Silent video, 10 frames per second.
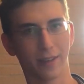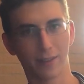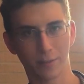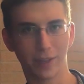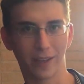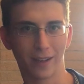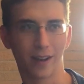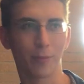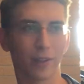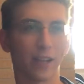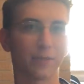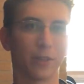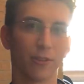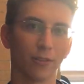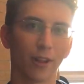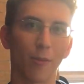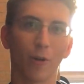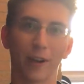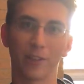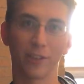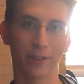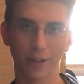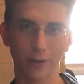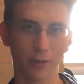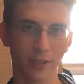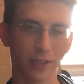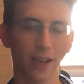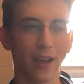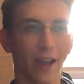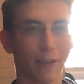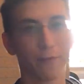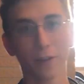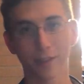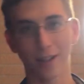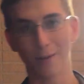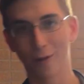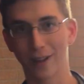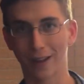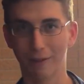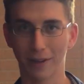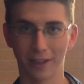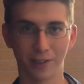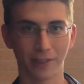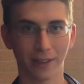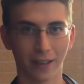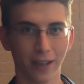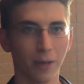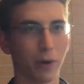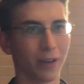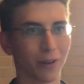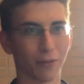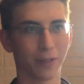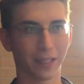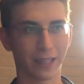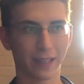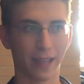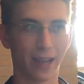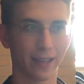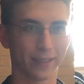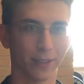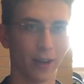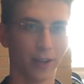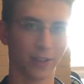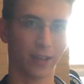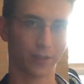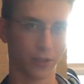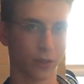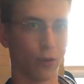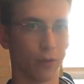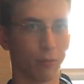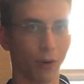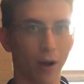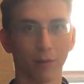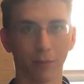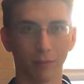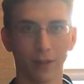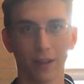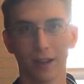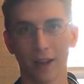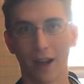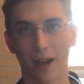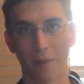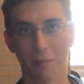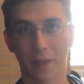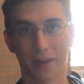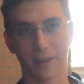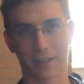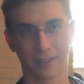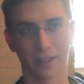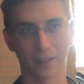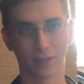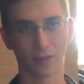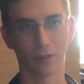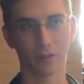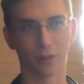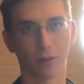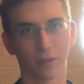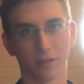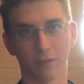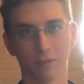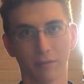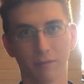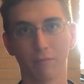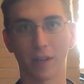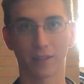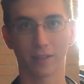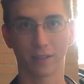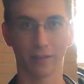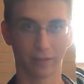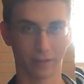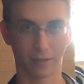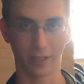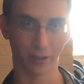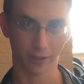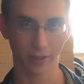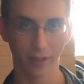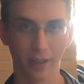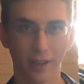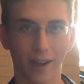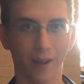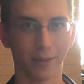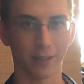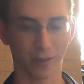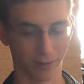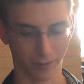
to being an upperclassman, you do a lot more engineering courses. And it feels a lot more like real engineering, but you don't really get that until you actually have to solve a problem that extends over the course of months, even years. And so